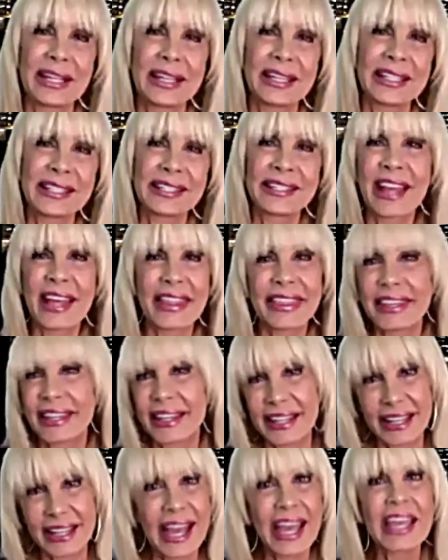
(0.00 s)
It's nothing.
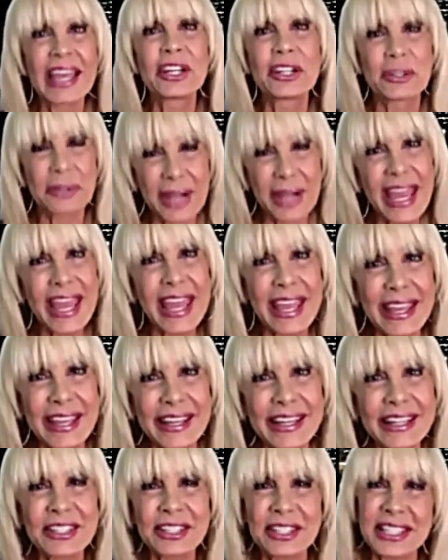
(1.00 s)
I agree.
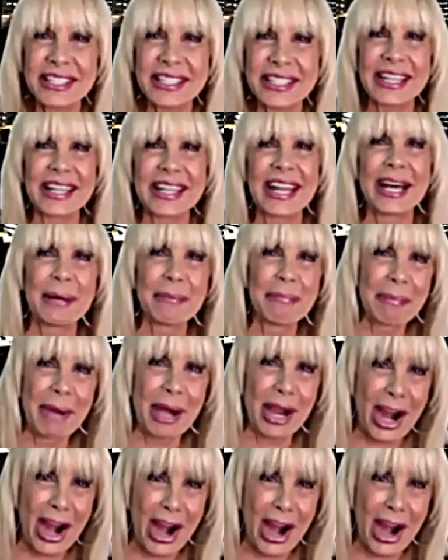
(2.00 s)
It's just a number.